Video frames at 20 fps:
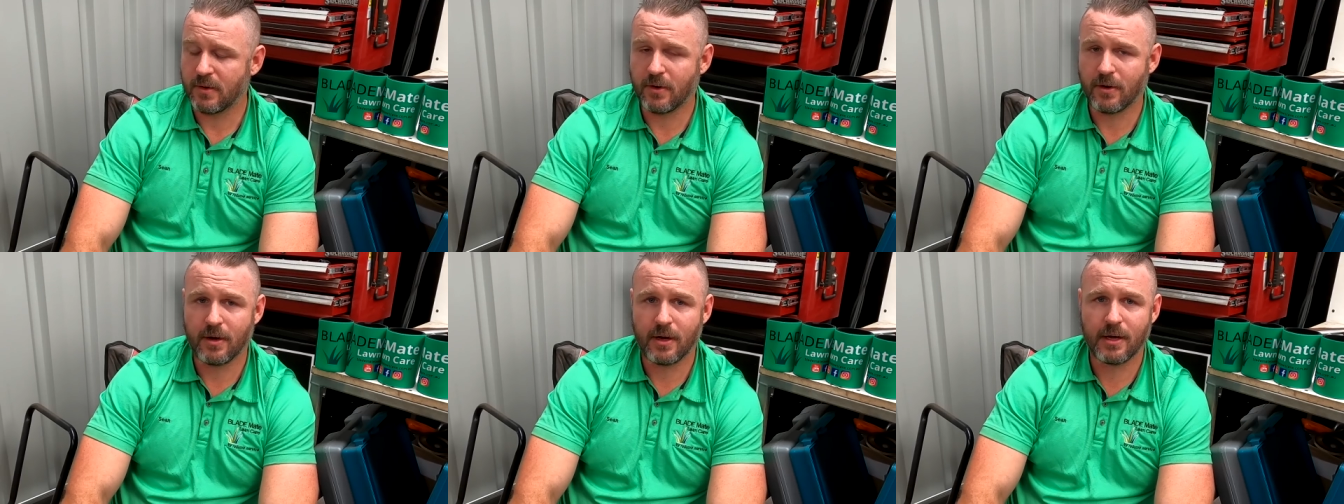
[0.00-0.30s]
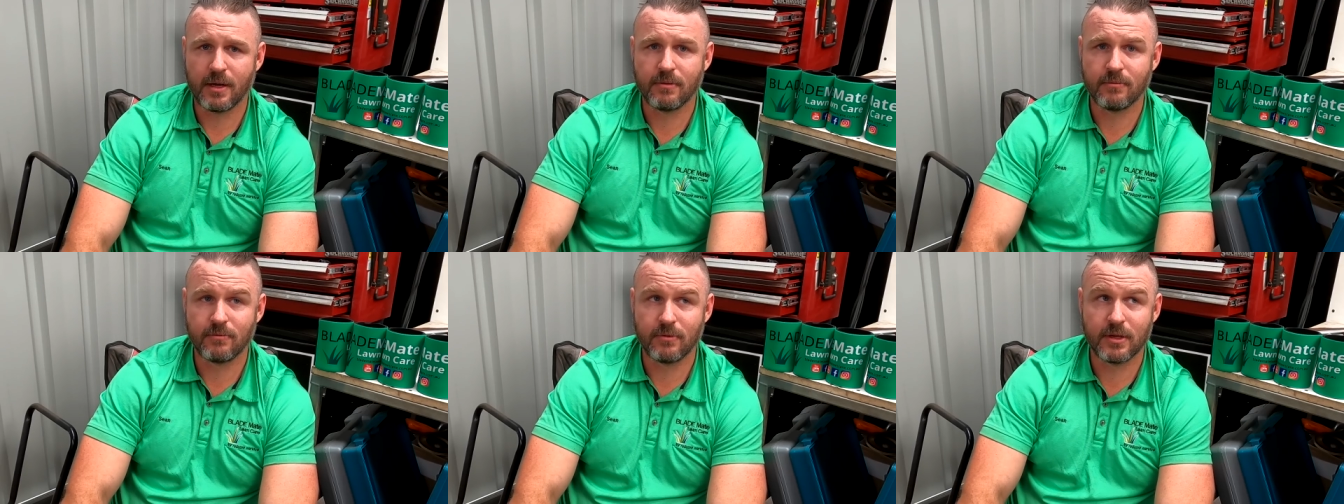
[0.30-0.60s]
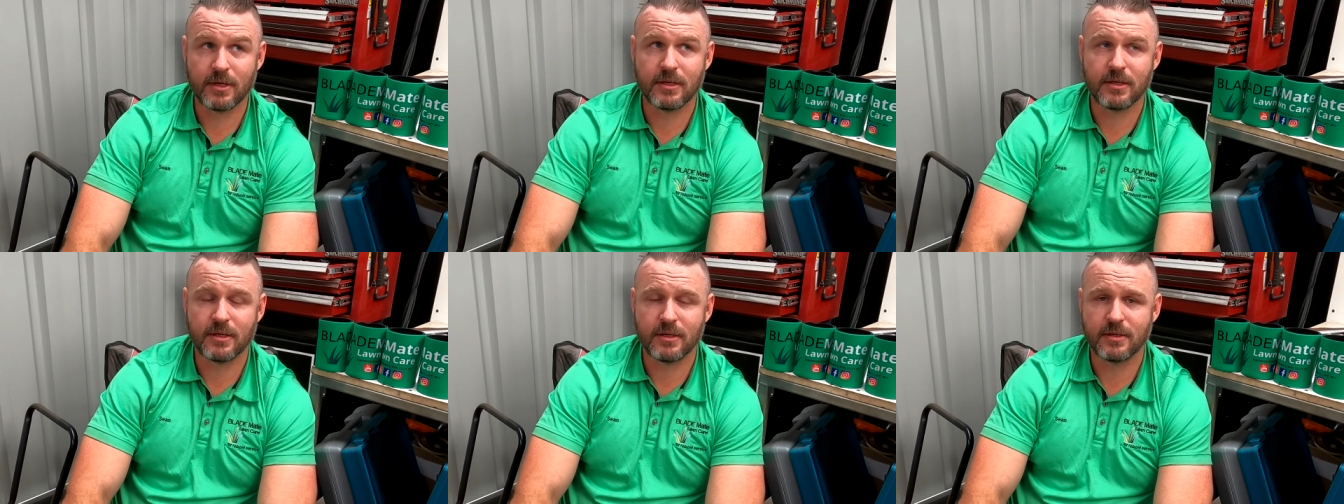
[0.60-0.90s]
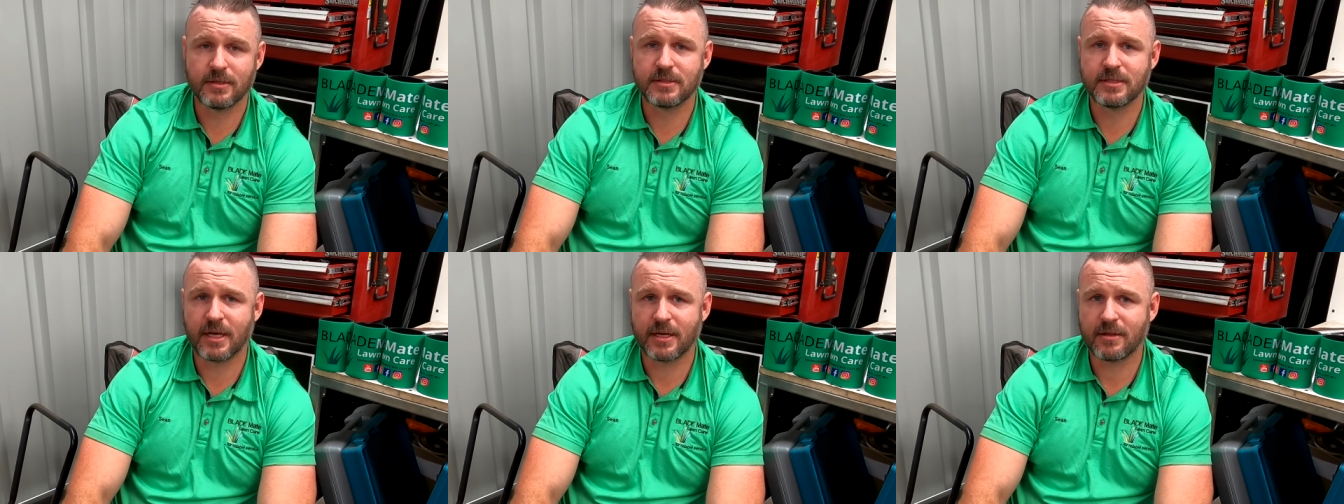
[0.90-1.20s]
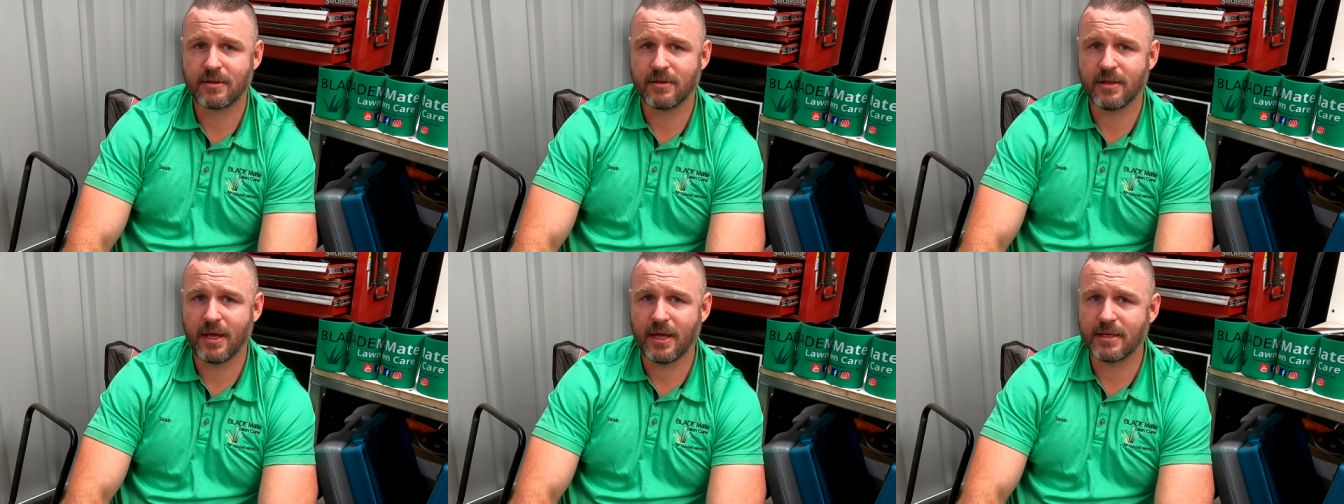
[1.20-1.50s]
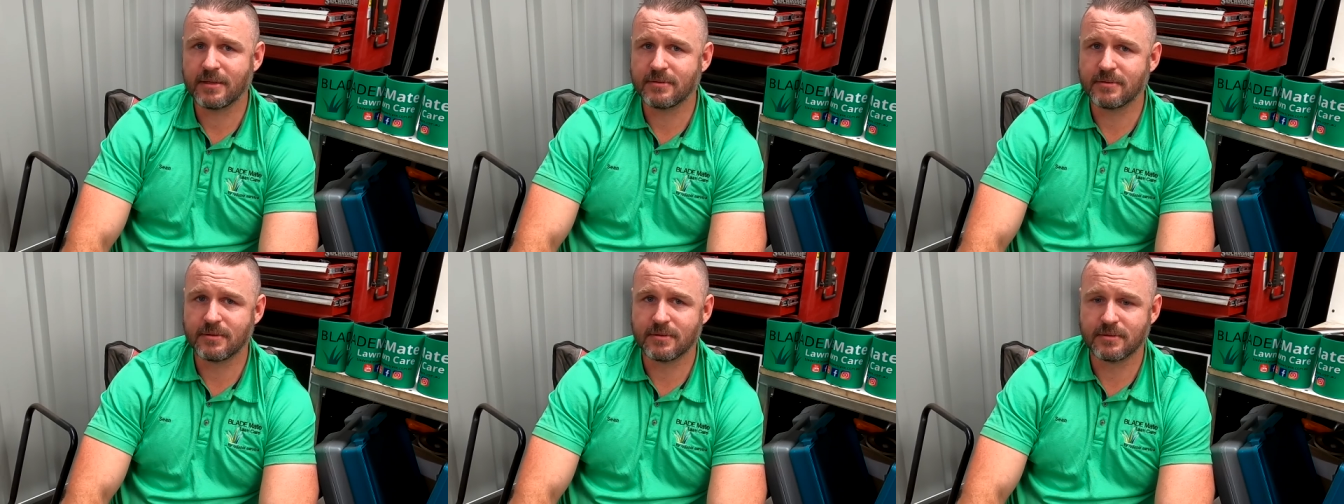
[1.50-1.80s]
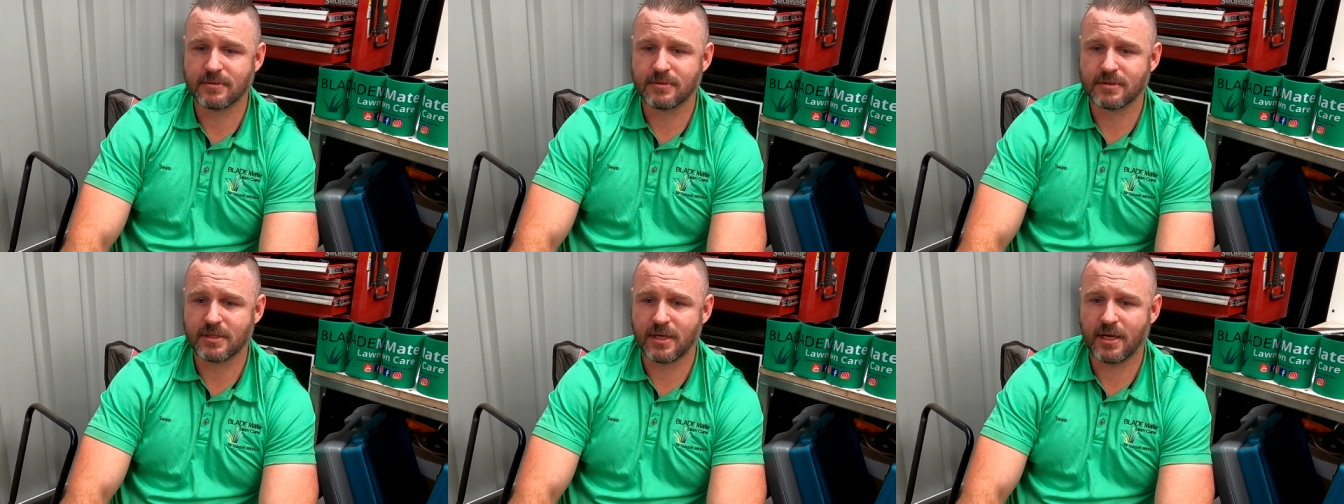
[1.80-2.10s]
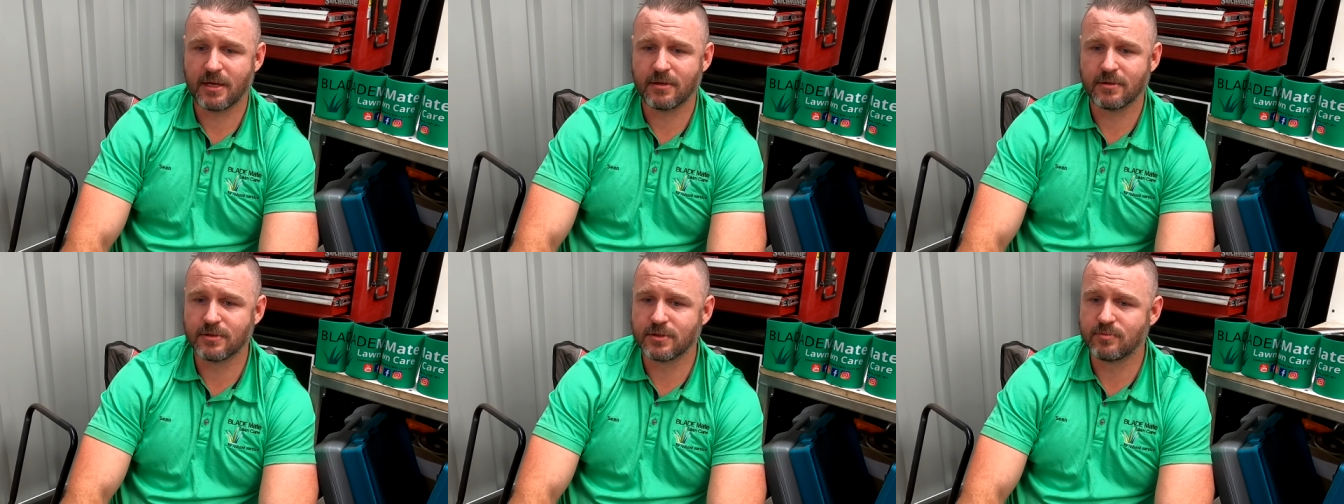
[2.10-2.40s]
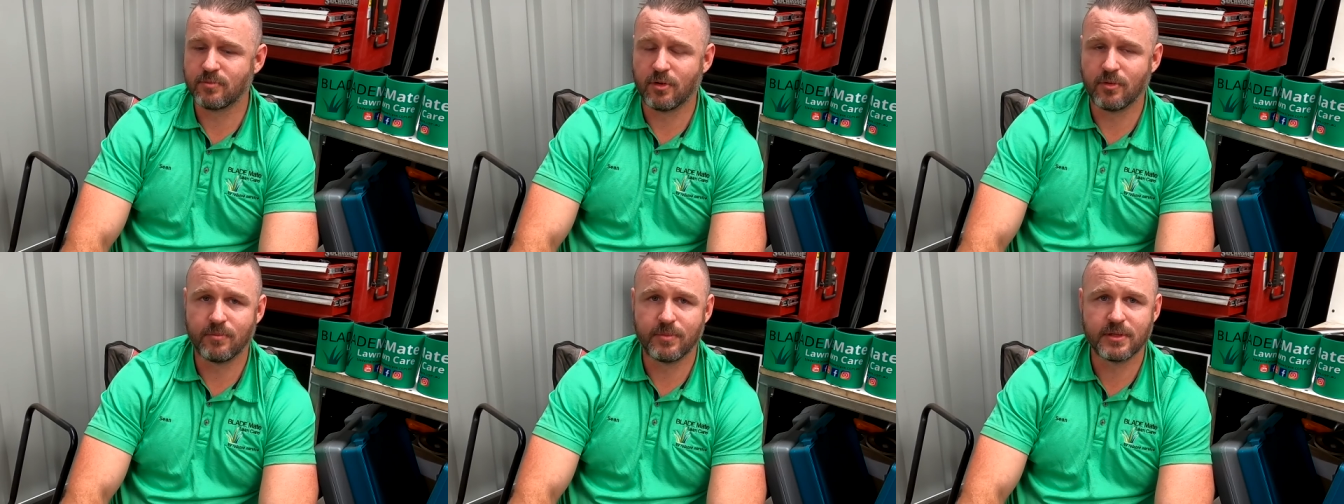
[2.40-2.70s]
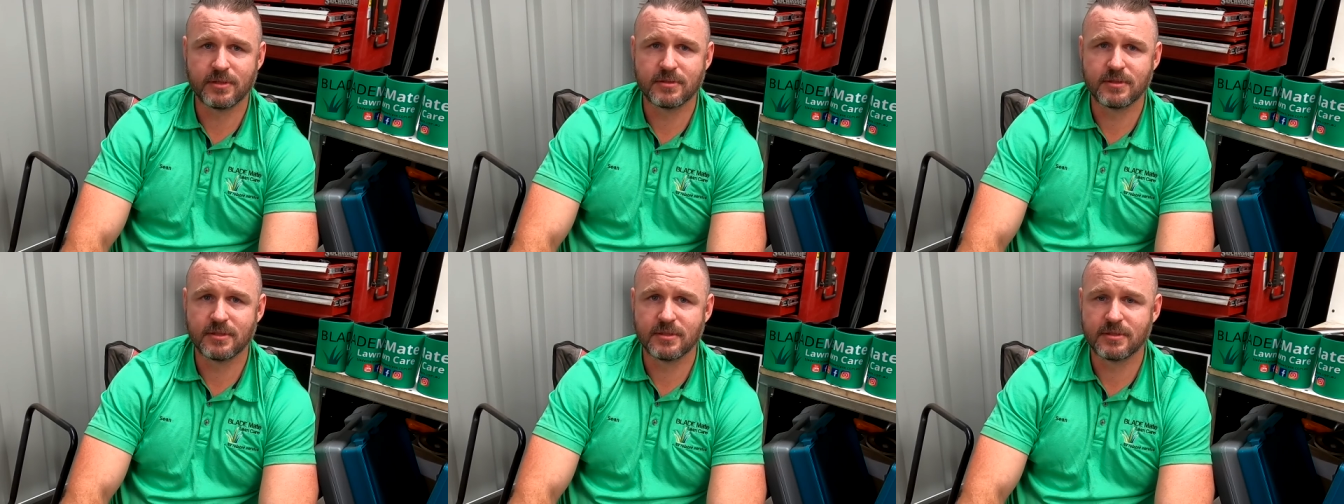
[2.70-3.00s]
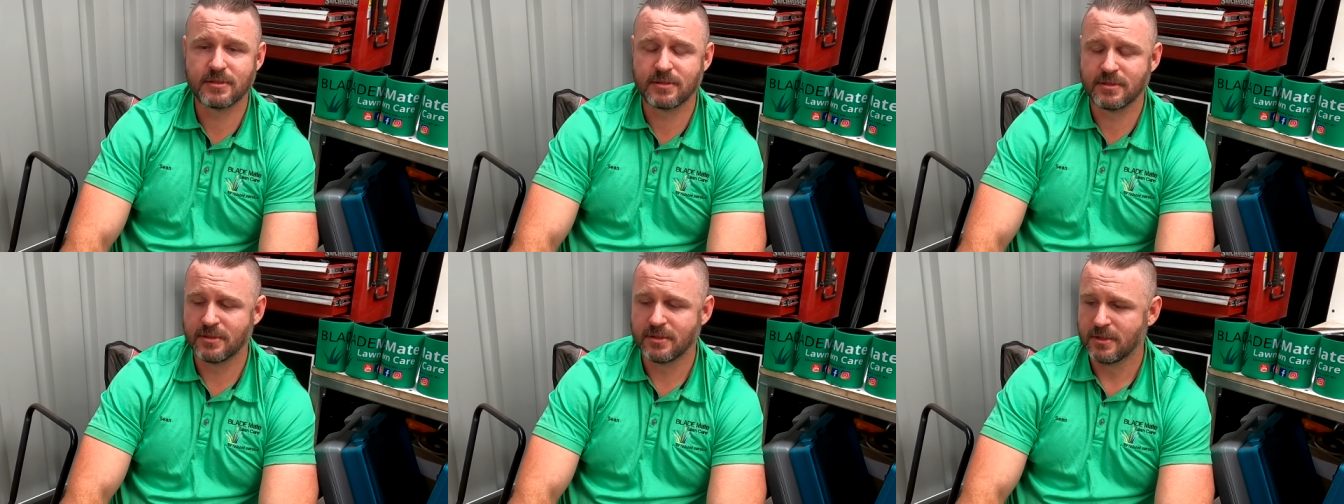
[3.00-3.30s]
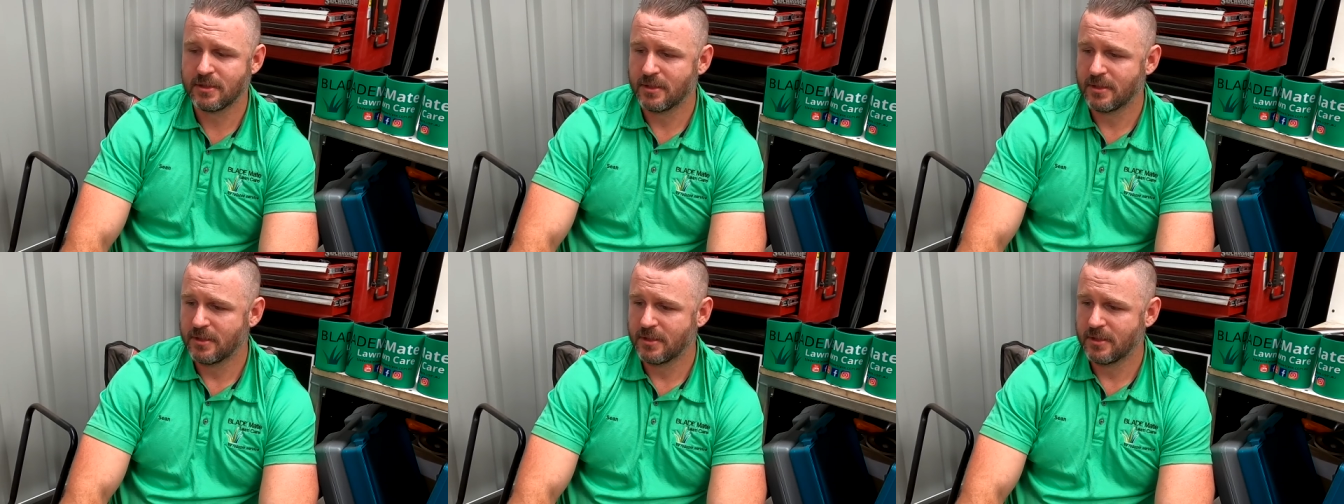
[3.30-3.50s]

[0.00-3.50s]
I went and did exactly that. I started a small business,